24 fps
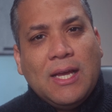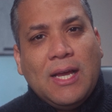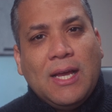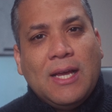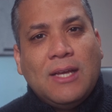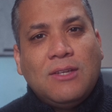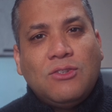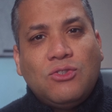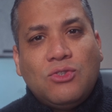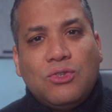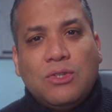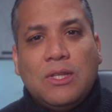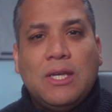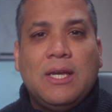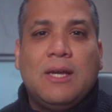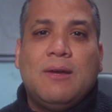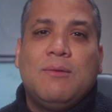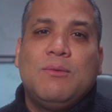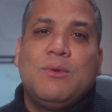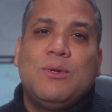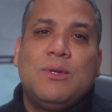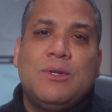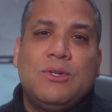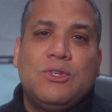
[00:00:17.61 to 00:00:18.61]
And today
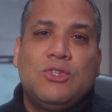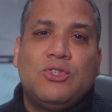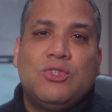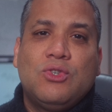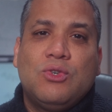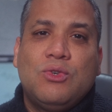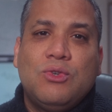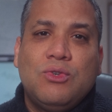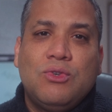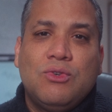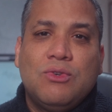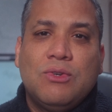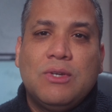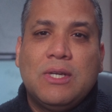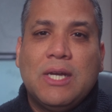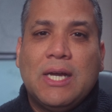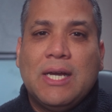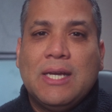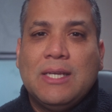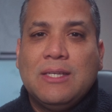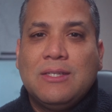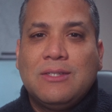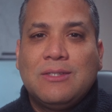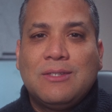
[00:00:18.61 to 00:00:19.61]
I'm going to show you
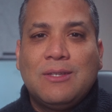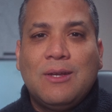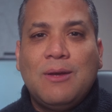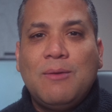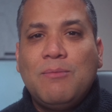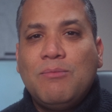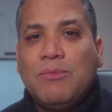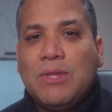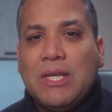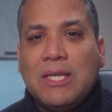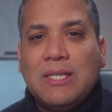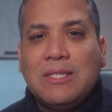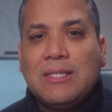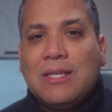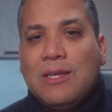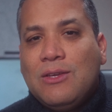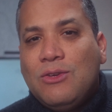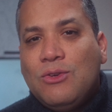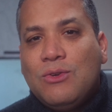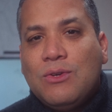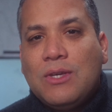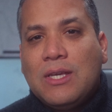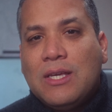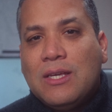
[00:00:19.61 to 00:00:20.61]
guys some things
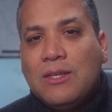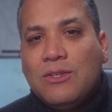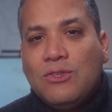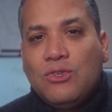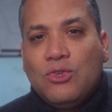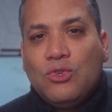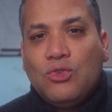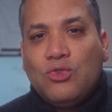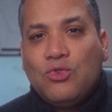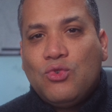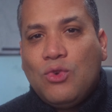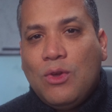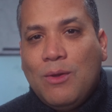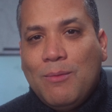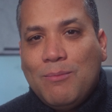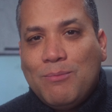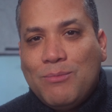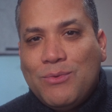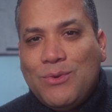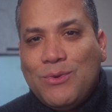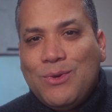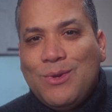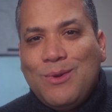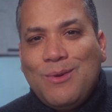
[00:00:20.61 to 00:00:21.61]
that you can do to
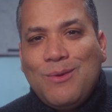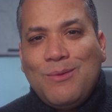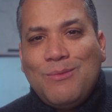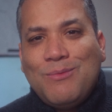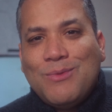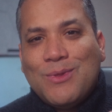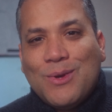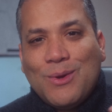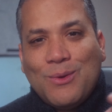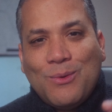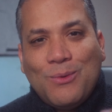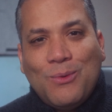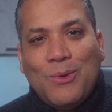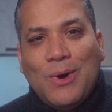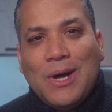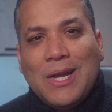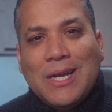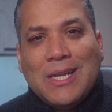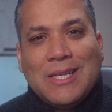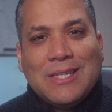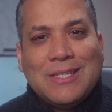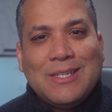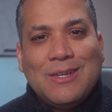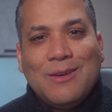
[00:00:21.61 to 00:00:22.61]
improve the
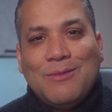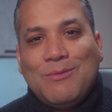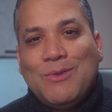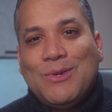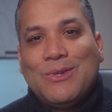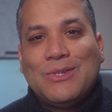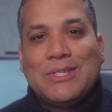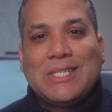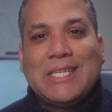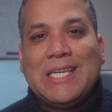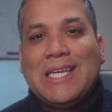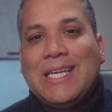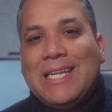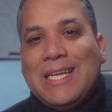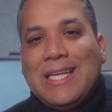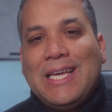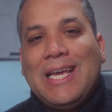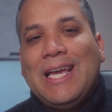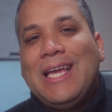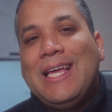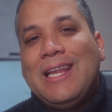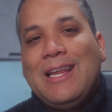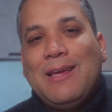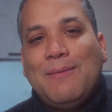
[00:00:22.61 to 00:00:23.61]
quality of your
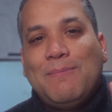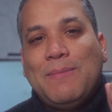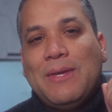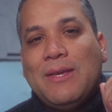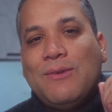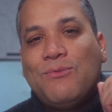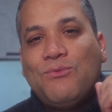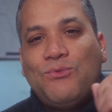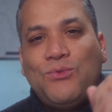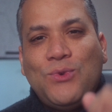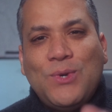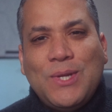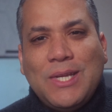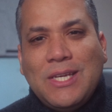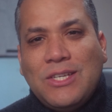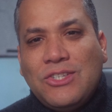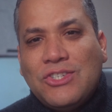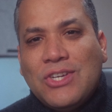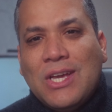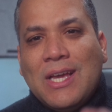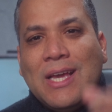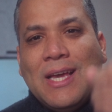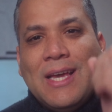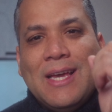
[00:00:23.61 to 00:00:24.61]
1080p
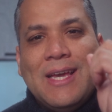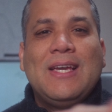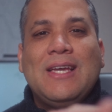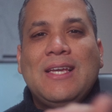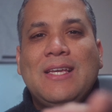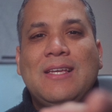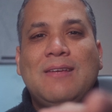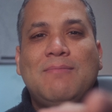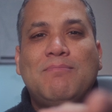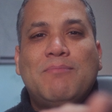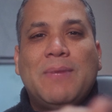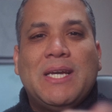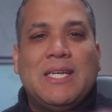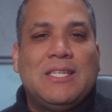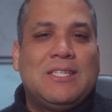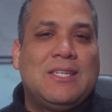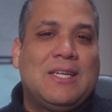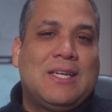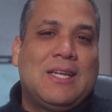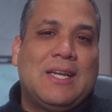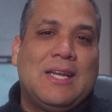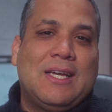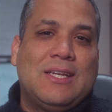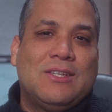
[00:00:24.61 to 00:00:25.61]
footage in
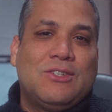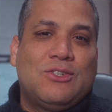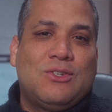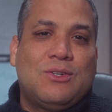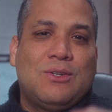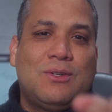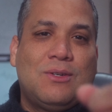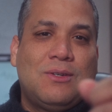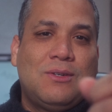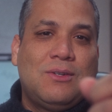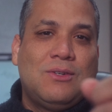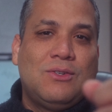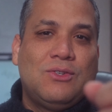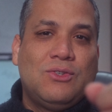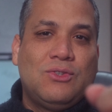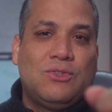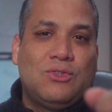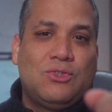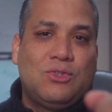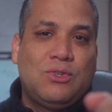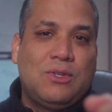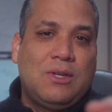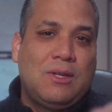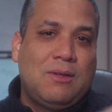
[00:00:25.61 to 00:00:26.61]
Magic Lantern
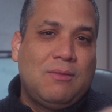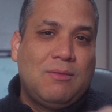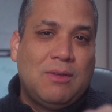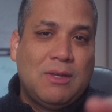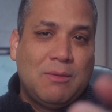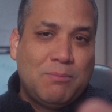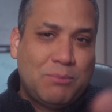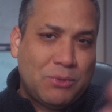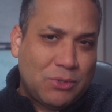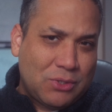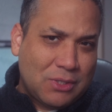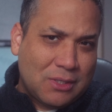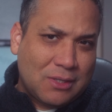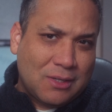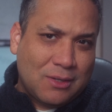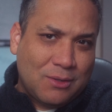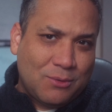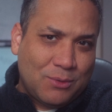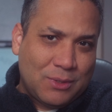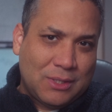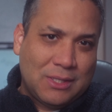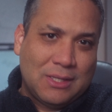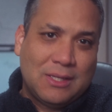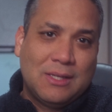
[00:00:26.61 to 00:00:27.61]
shooting, in particular
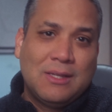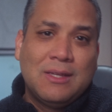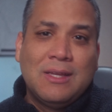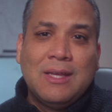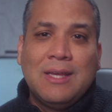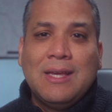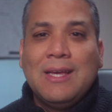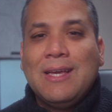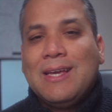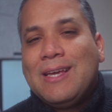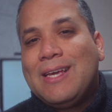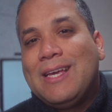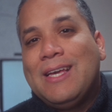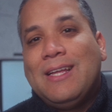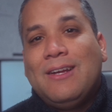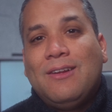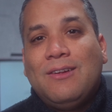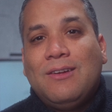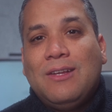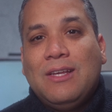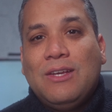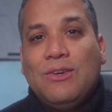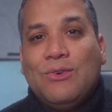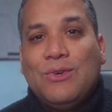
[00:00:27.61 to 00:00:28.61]
with the
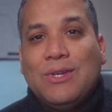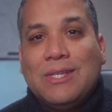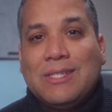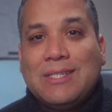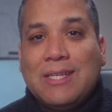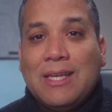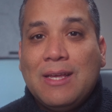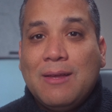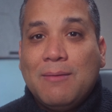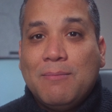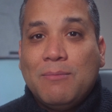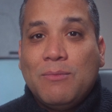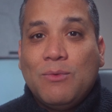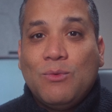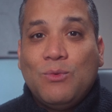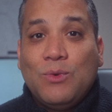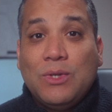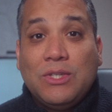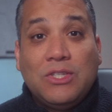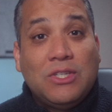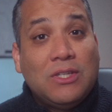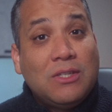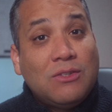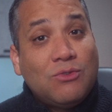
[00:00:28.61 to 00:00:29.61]
Canon EOS M,
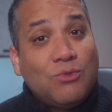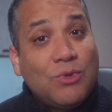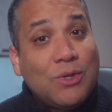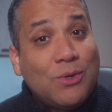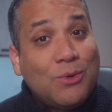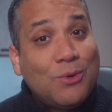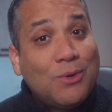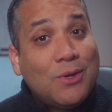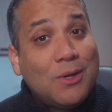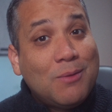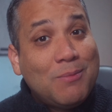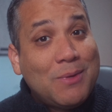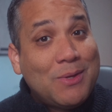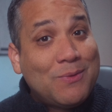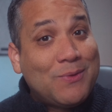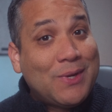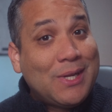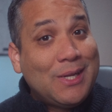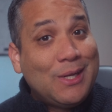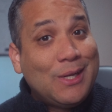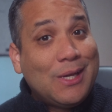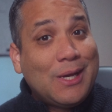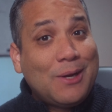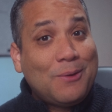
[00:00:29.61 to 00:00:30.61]
which is recording me
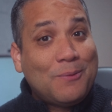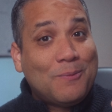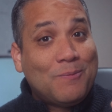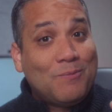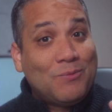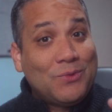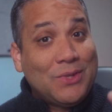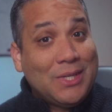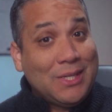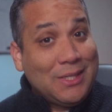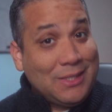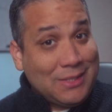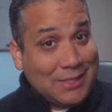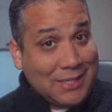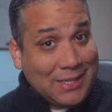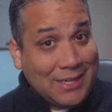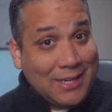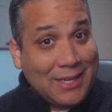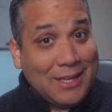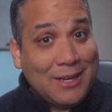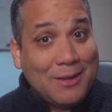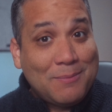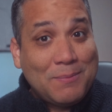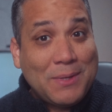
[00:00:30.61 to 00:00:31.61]
right now in
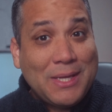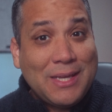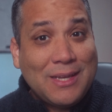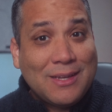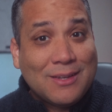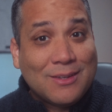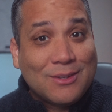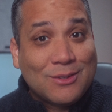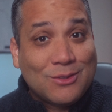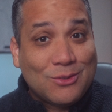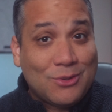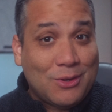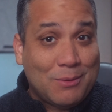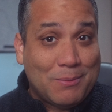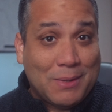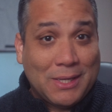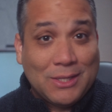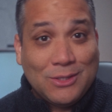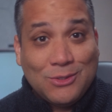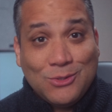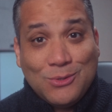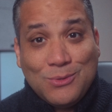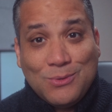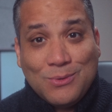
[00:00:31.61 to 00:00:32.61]
1080p
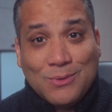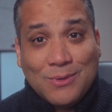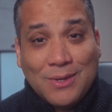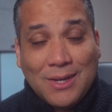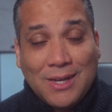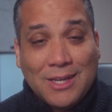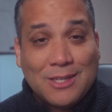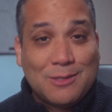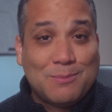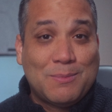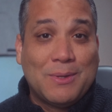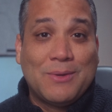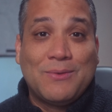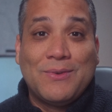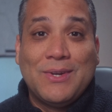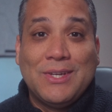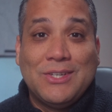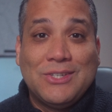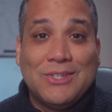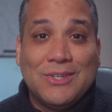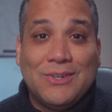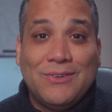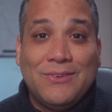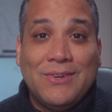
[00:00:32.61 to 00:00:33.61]
3:2 aspect
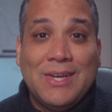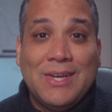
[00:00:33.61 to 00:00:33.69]
ratio,